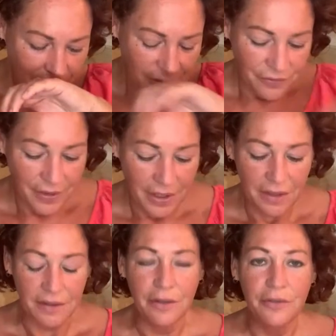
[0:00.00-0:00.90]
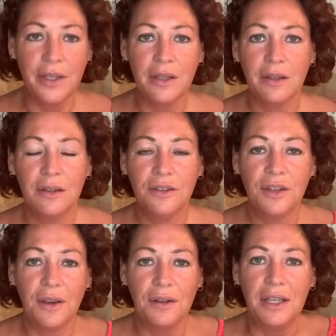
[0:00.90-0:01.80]
thing is, I think
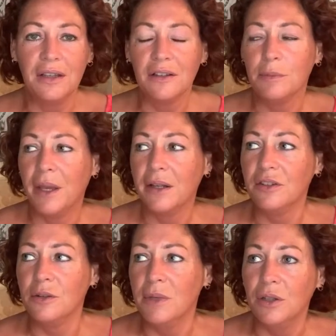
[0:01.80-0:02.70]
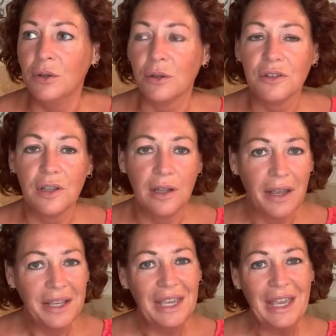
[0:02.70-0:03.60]
Teone expected me not to
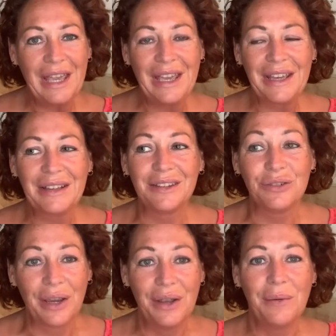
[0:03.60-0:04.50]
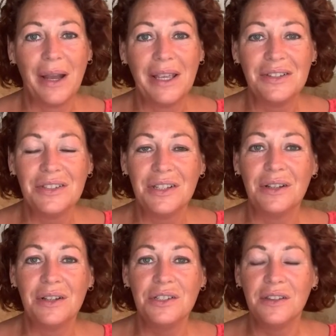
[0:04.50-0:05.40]
like it straight away. And she, you
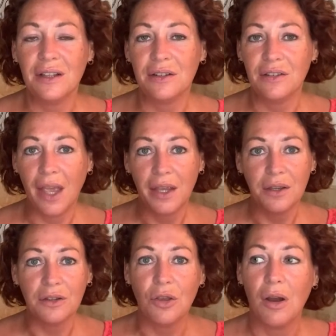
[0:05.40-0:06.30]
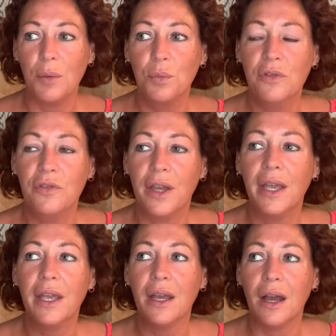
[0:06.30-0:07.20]
know, she said, take your time with
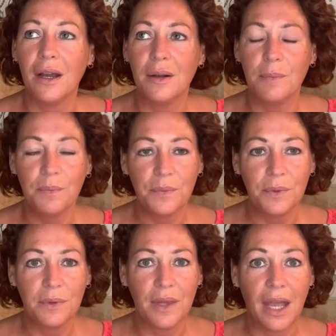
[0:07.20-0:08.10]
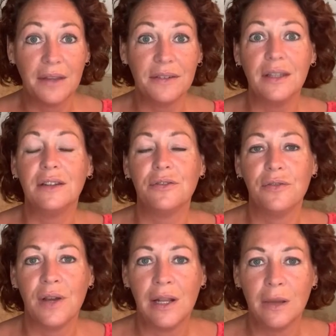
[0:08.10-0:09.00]
it. As it
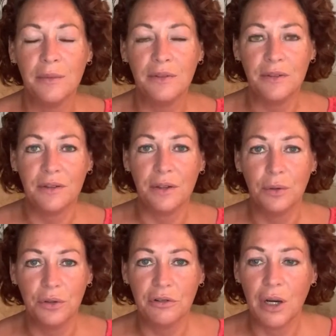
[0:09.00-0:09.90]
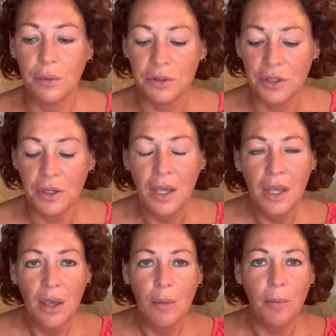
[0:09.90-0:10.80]
develops, it will grow on you.
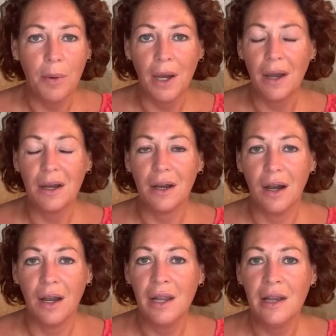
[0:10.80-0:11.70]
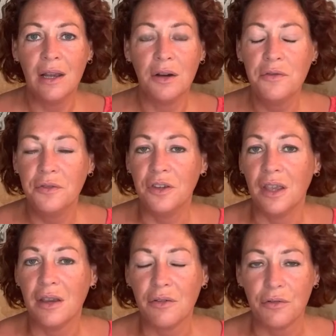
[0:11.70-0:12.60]
But I loved
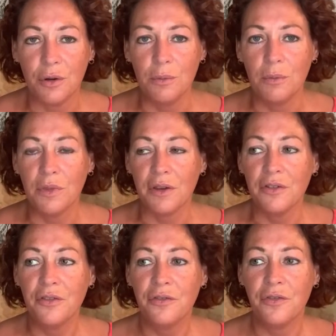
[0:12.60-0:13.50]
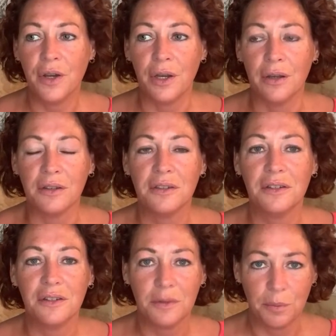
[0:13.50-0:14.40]
it from the
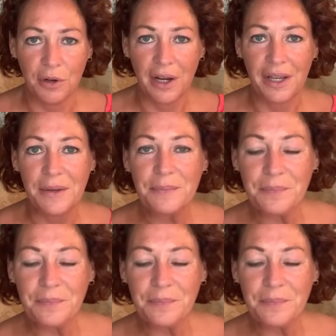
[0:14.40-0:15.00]
first spray.